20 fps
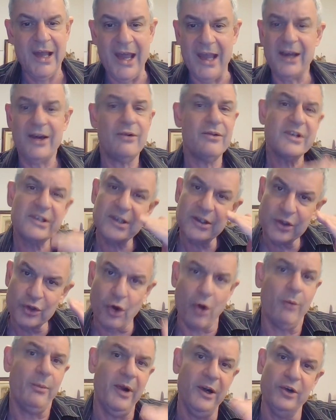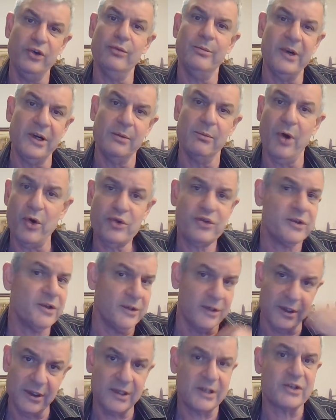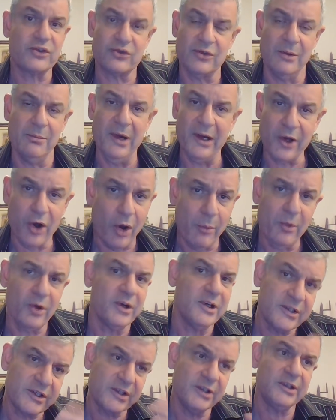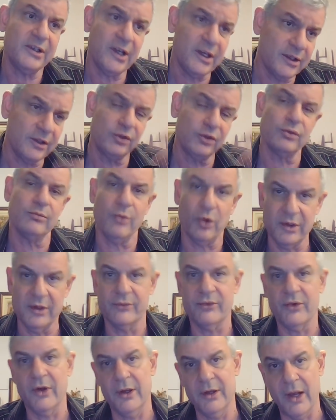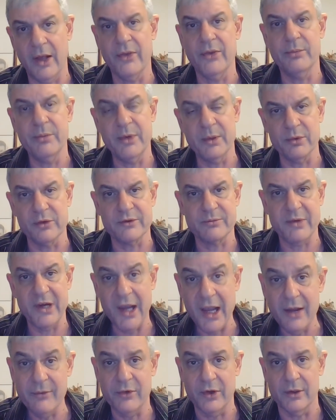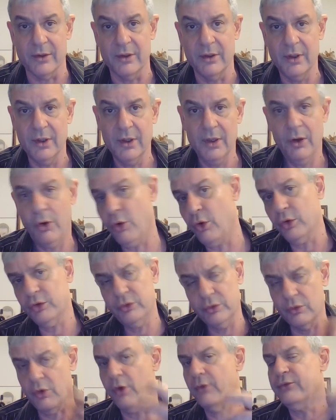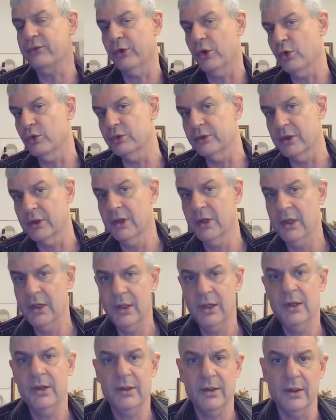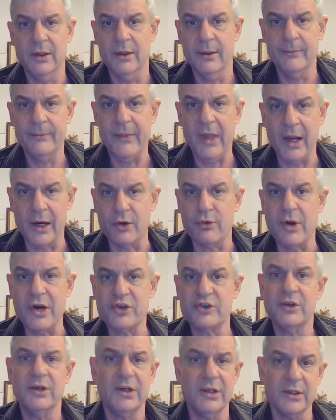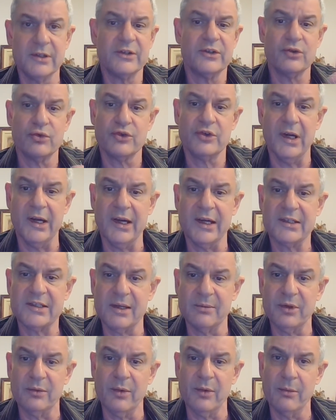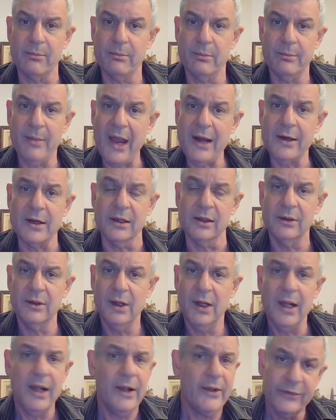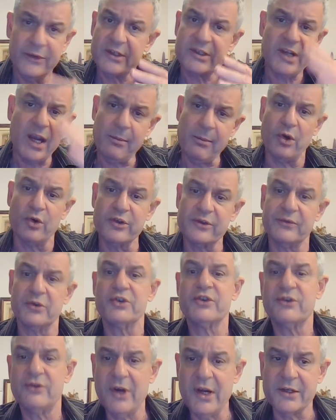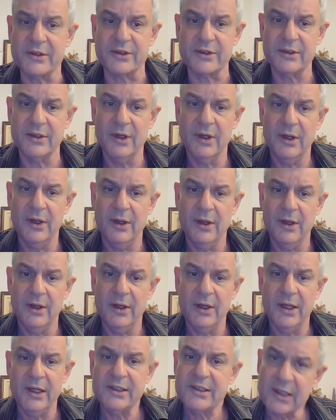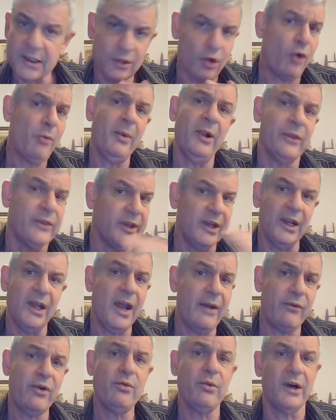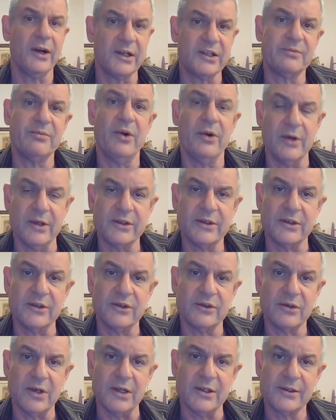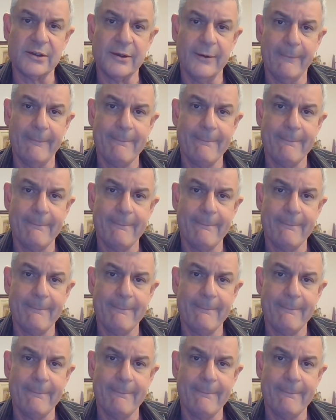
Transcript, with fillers: Anger is a normal human emotion and extremely common. It's intended to modify other people's behavior or to offload aggression in a socially acceptable manner. The same goes for stress. It's a normal thing. Everyone experiences stress.